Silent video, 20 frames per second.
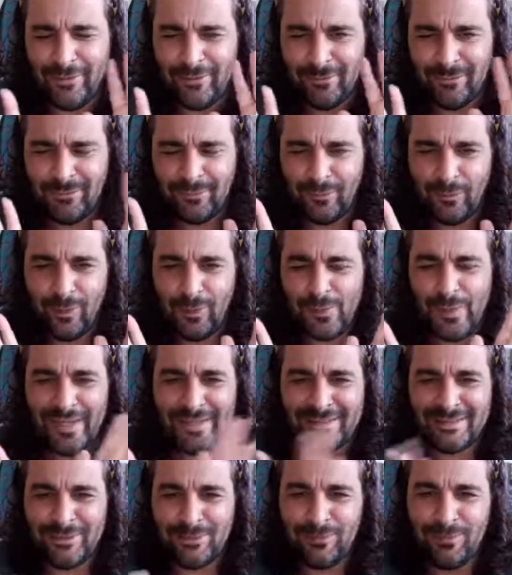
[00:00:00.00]
you. We'll
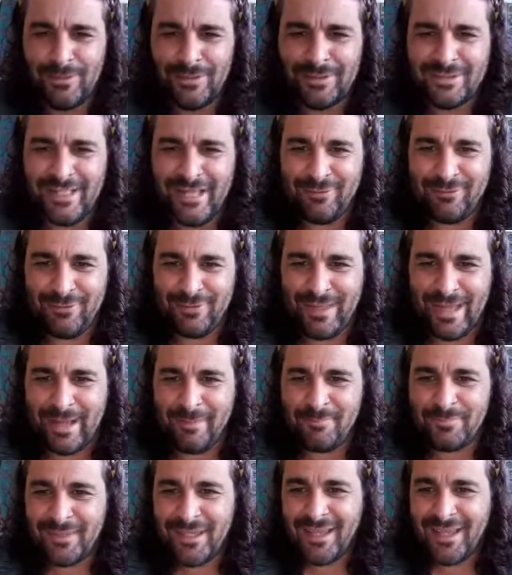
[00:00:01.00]
wait till Monday for
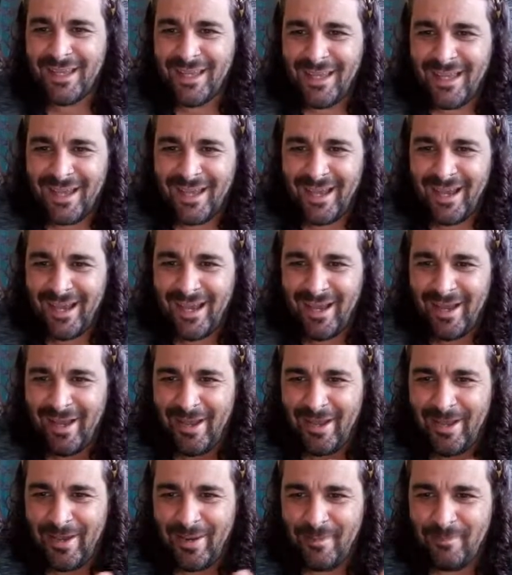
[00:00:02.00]
that.
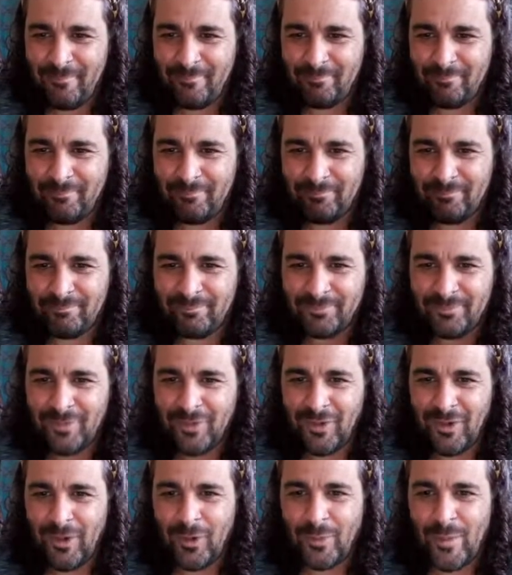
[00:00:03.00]
Um,
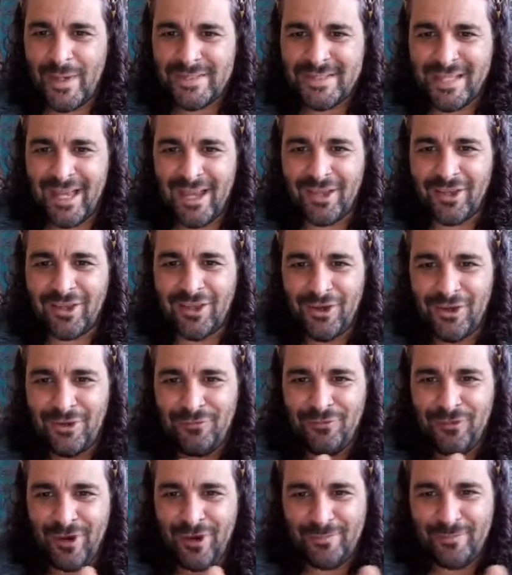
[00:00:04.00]
always get a
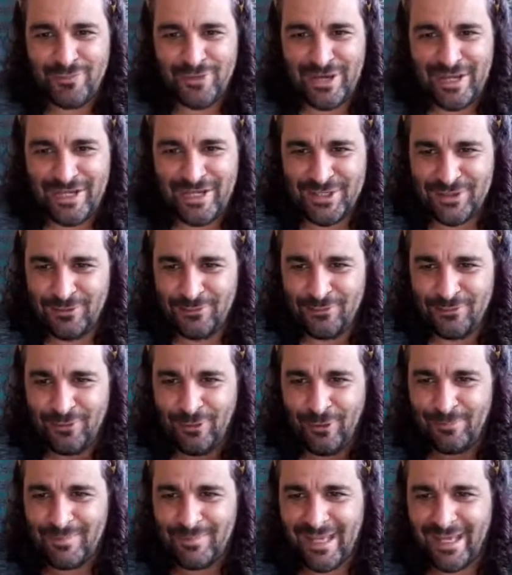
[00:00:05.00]
good vibration
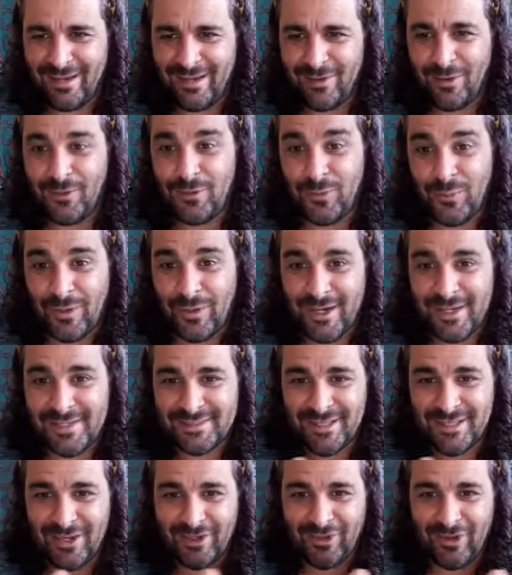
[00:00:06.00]
from that.
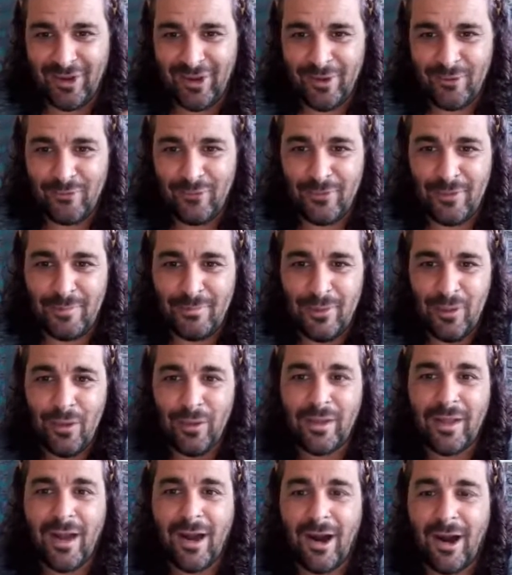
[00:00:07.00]
Otherwise, I go for the
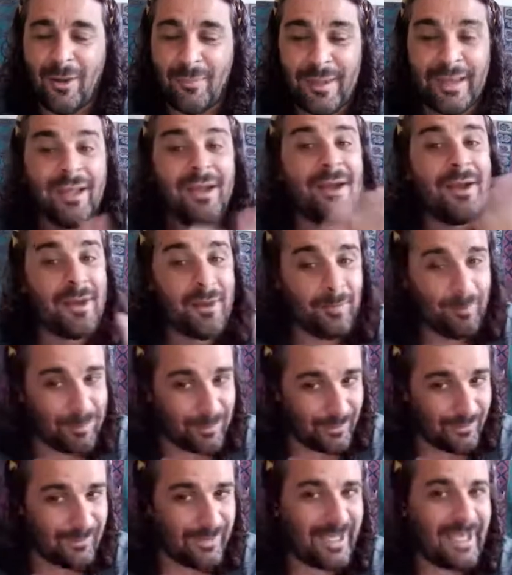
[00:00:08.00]
more calming
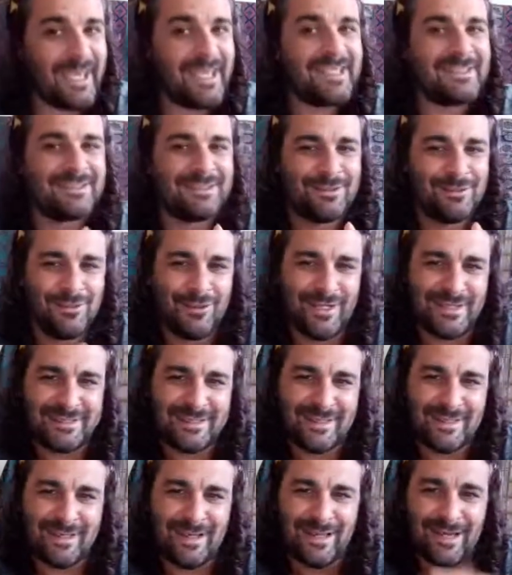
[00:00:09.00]
blue lace,
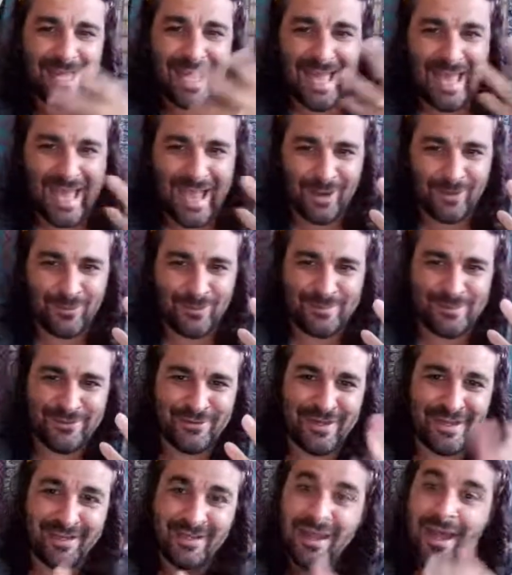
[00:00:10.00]
color,
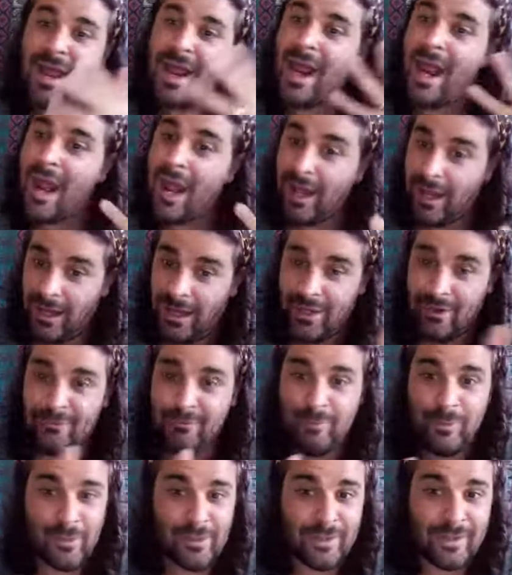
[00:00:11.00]
aquamarine.
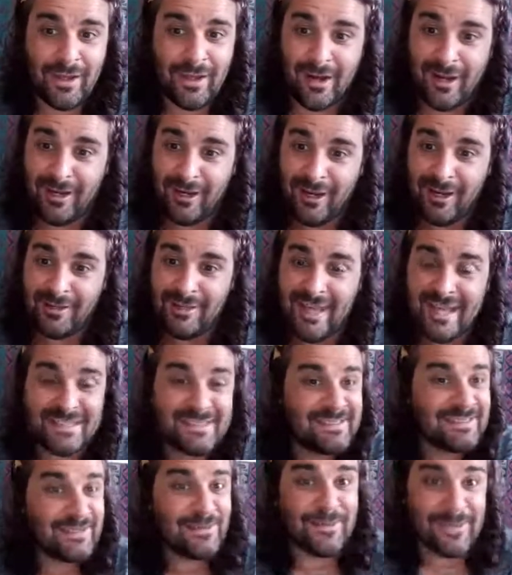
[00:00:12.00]
Love blue kyanite there
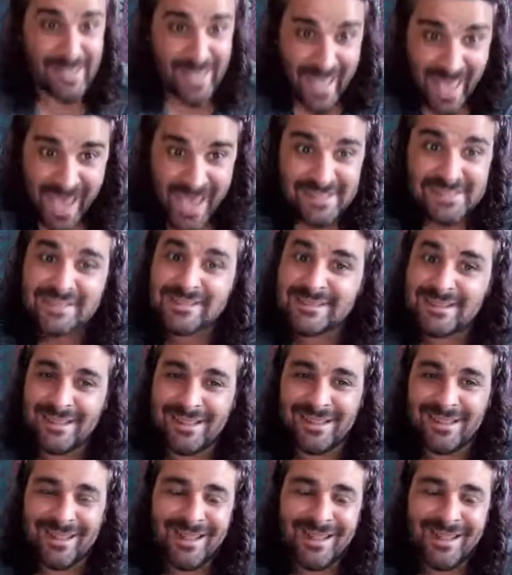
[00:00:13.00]
too. Yes.